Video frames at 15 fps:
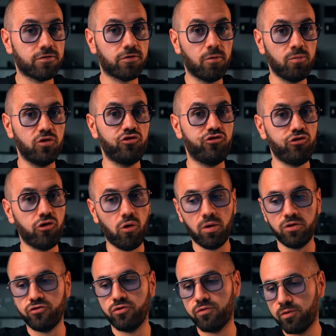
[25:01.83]
from the show, I
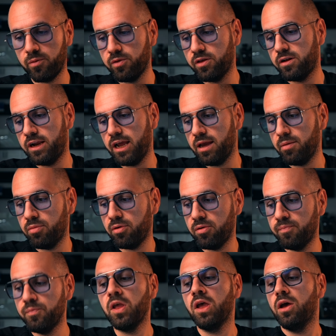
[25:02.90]
show from the
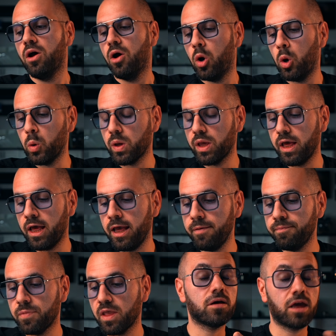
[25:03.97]
table. Okay,
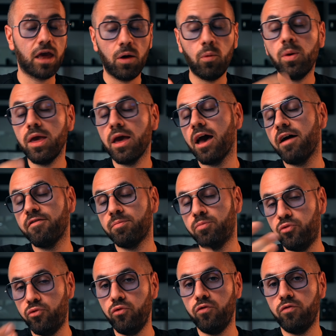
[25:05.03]
can we have a
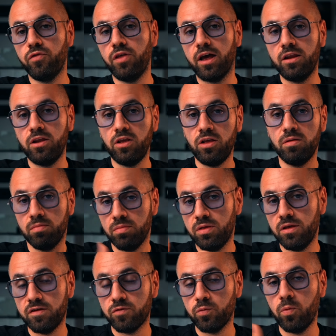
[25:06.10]
proof that
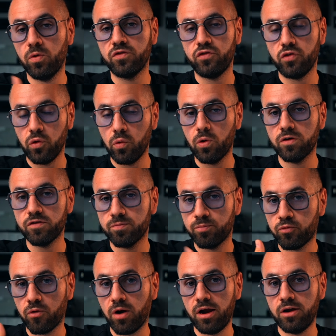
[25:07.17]
this was yours
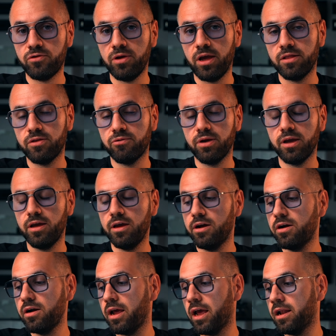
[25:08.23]
prior to entering
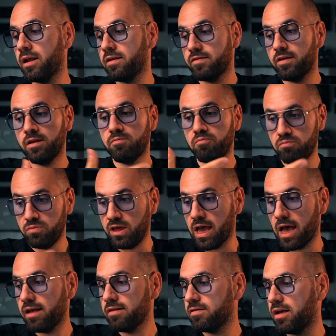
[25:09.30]
here? And I said,
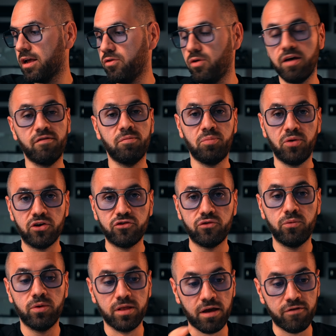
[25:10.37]
yes, I do have a picture
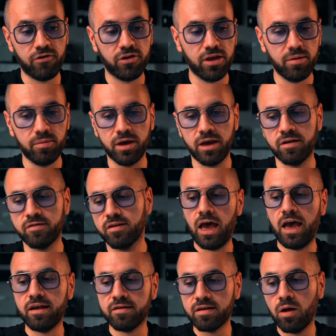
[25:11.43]
with everything because
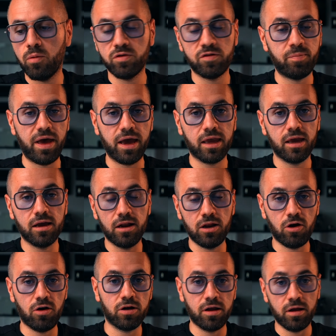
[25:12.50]
as I was packing
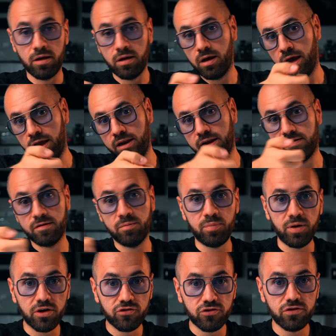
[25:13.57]
along, I did some
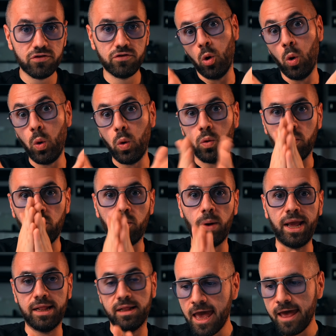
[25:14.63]
pictures. Oh,
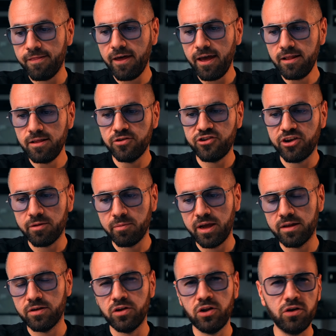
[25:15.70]
great. And then the
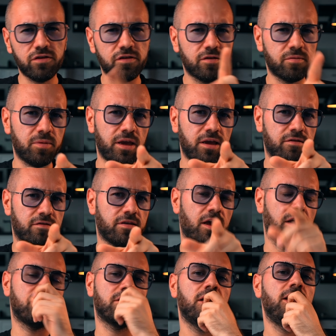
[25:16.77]
gentleman looks at me and
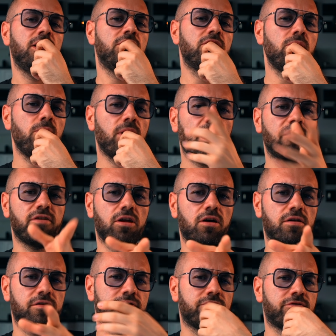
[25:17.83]
says, you know, we have a
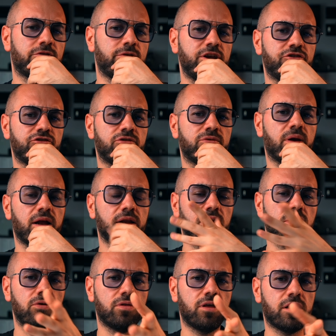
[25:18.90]
lot of information regarding
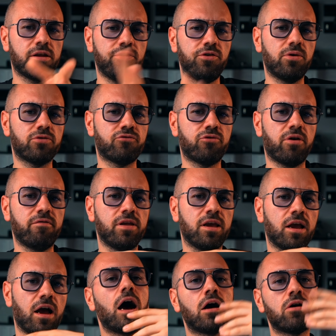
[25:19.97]
you that you're
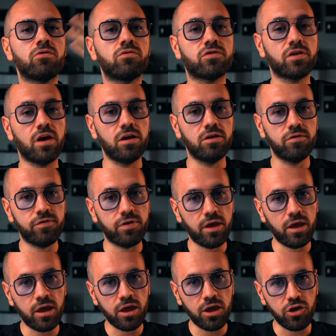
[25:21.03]
traveling outside of
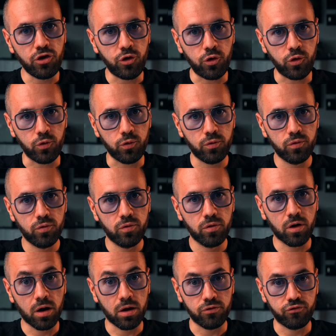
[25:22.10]
EU
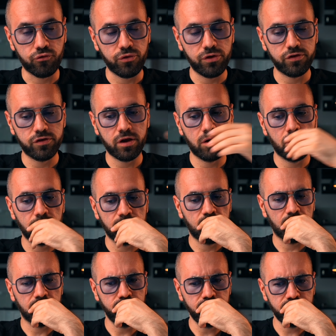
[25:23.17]
countries. And I was
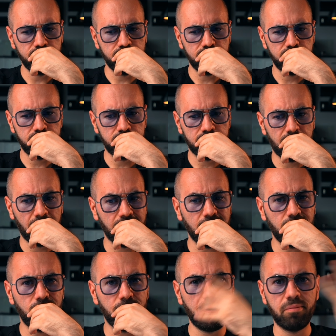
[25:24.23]
like, hmm, I
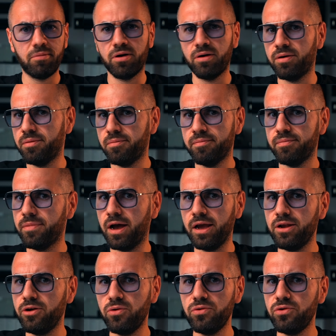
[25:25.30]
can't remember. I
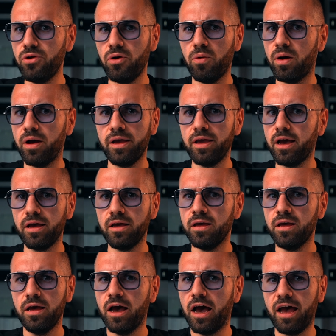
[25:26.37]
don't know. I, I
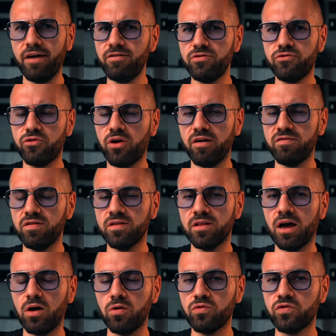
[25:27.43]
haven't traveled
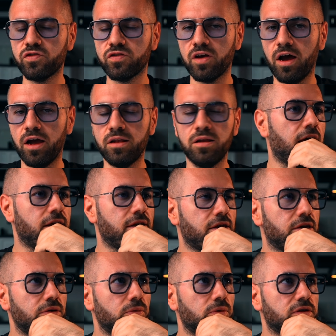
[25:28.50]
outside. And
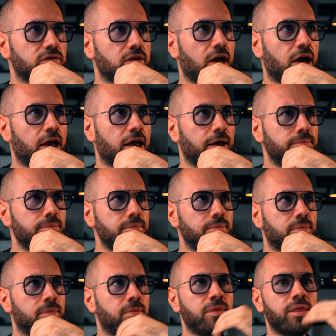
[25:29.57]
he was like,
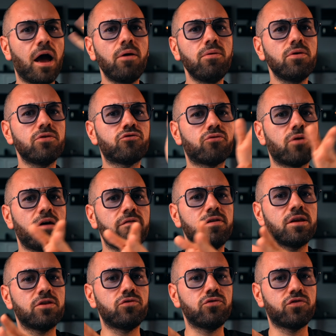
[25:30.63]
hmm, now you're
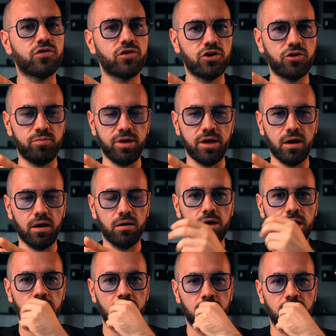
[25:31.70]
traveling to Serbia.
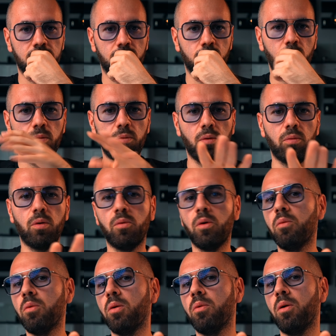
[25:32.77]
And I'm like, whoa, whoa, whoa, whoa,
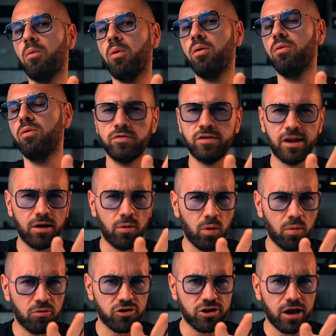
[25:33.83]
whoa, whoa, whoa. Say that
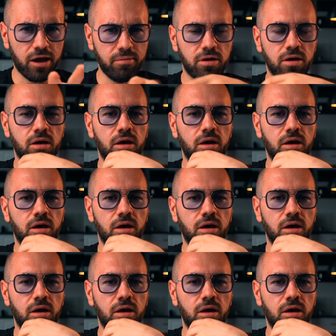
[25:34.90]
one more time.